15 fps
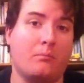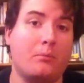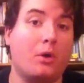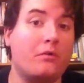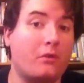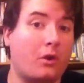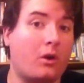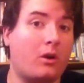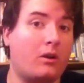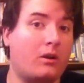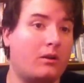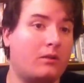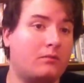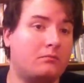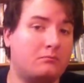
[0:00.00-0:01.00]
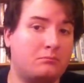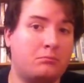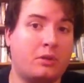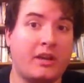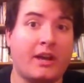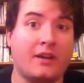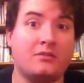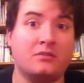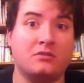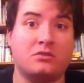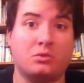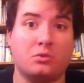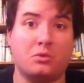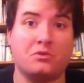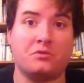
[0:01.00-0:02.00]
Both are pretty excellent
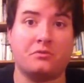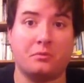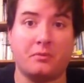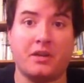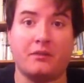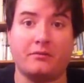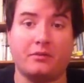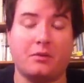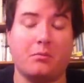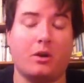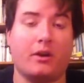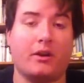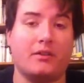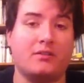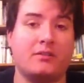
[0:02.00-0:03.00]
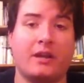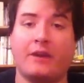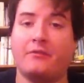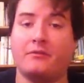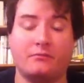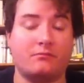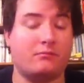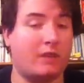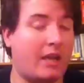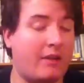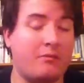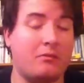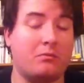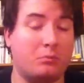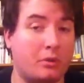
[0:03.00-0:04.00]
stores for being in flea markets. They
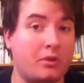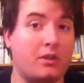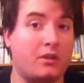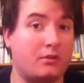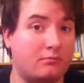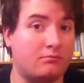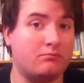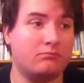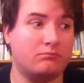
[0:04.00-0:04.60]
have a really